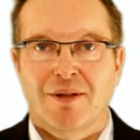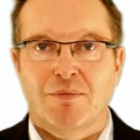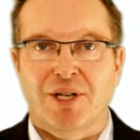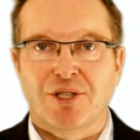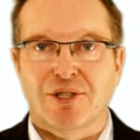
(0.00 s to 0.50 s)

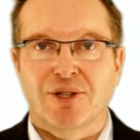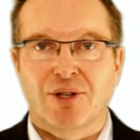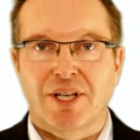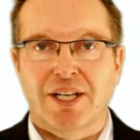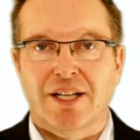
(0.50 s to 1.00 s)
by just
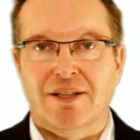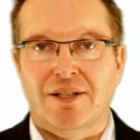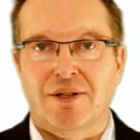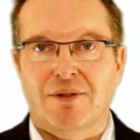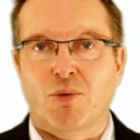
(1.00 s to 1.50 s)
looking at
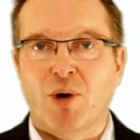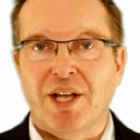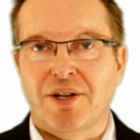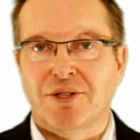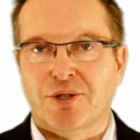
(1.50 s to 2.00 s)
the way
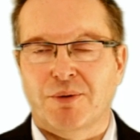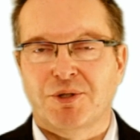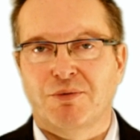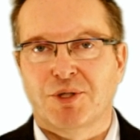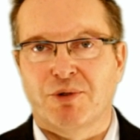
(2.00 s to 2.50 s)
the
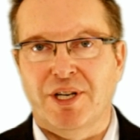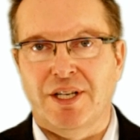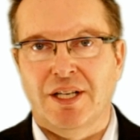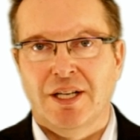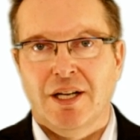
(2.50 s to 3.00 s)
description was written.